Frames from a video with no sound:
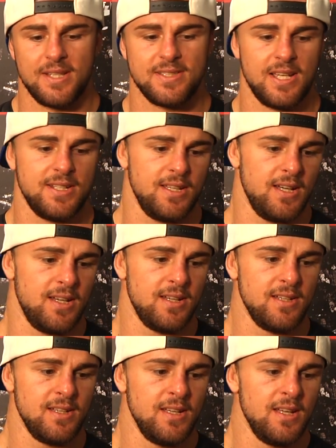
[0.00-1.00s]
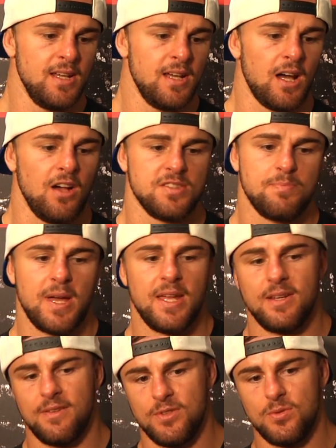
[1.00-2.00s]
tend to I'll
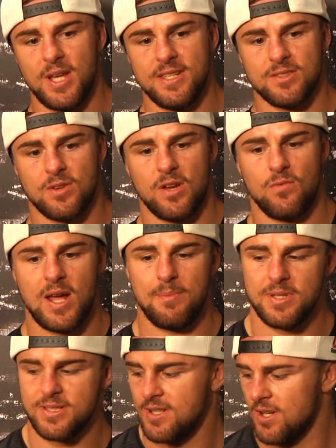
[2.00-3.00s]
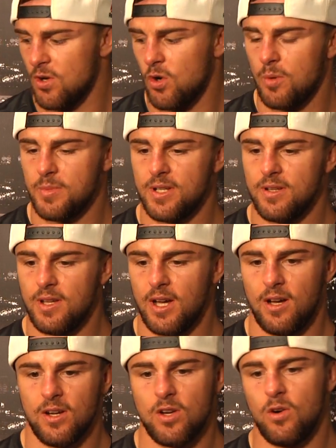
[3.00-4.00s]
spend a few days in Grand Rapids, and I'll go home and
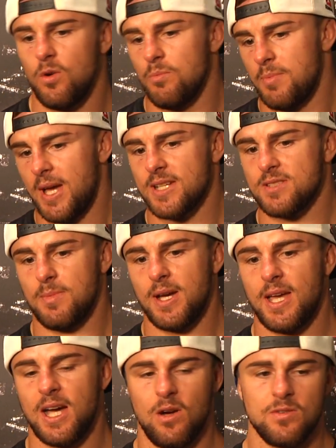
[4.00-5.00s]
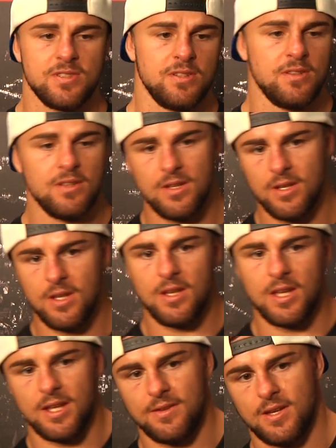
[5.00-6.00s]
I'll go back to my house and
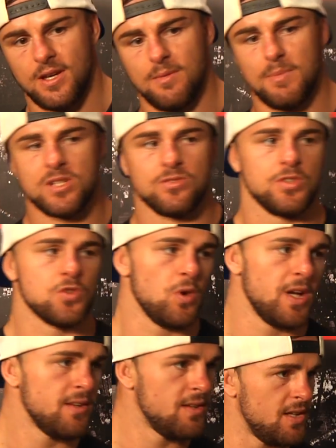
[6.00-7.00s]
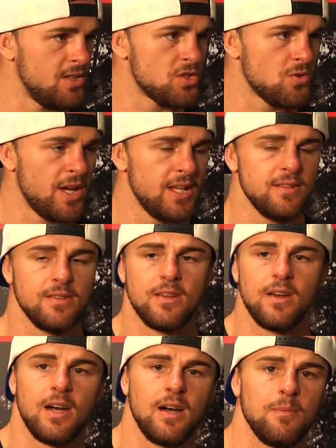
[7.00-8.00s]
in Metro Detroit and train.
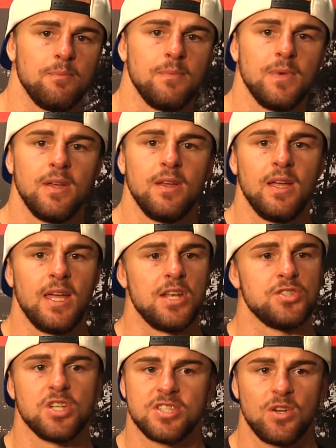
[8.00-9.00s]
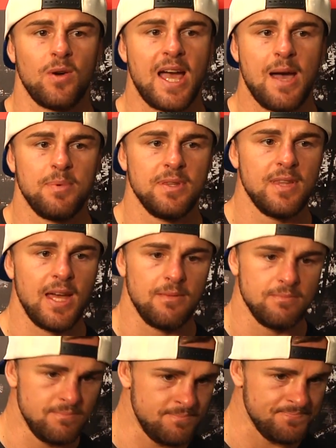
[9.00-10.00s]
And it just so happened that
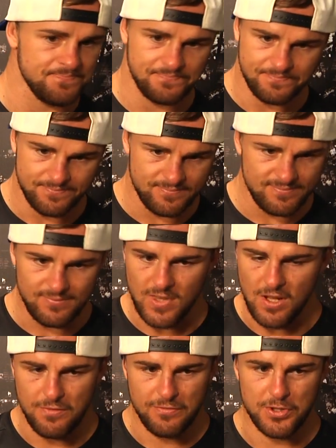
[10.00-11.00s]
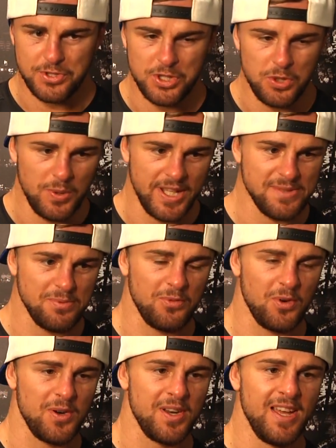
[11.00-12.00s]
for 2 weeks
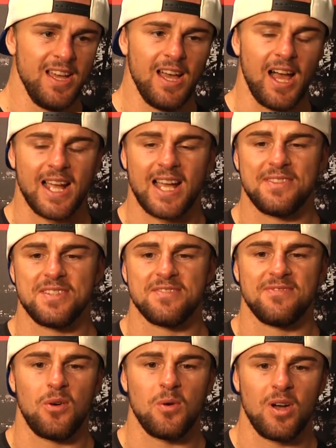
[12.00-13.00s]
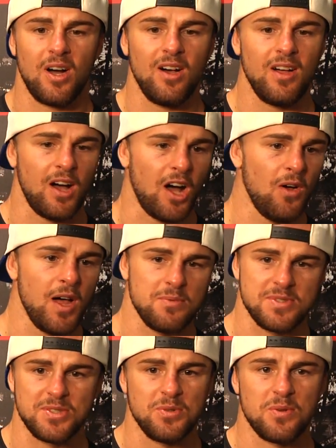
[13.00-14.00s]
before I got this phone call, all I
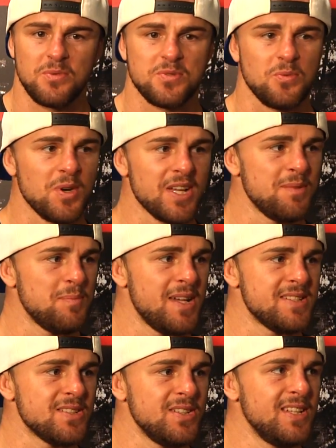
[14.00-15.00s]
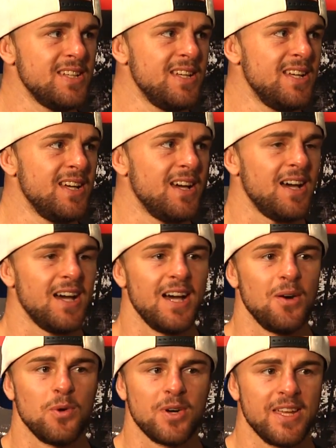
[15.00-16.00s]
was doing was working, basically,
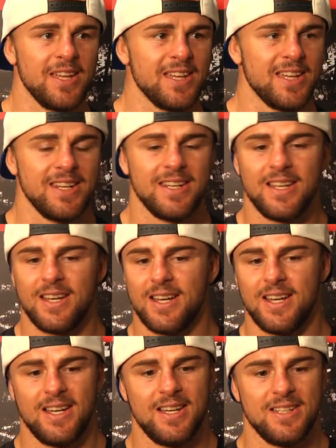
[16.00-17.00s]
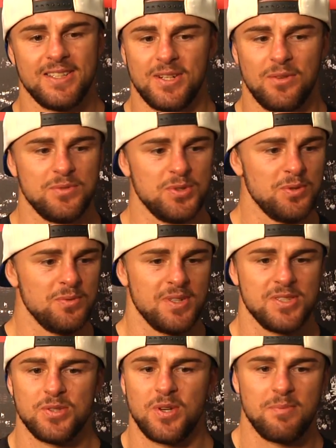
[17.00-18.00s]
working and
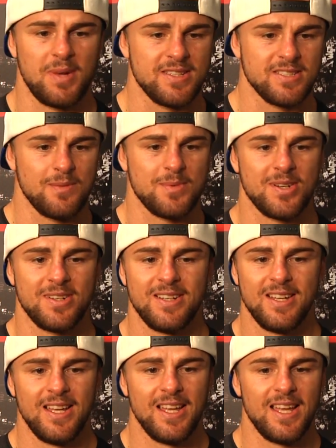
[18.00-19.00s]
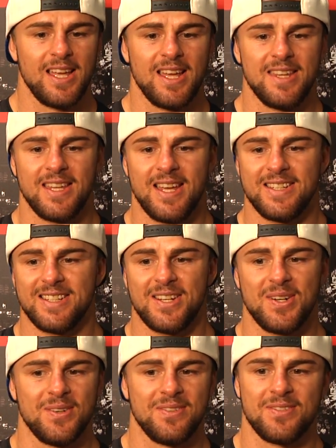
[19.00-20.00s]
enjoying my summer. And then
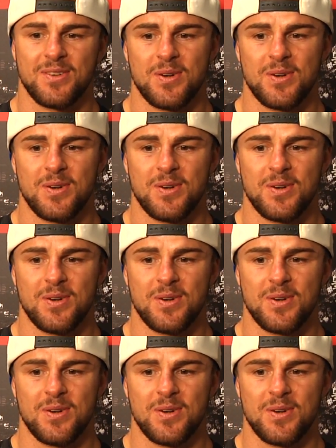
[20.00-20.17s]
I'm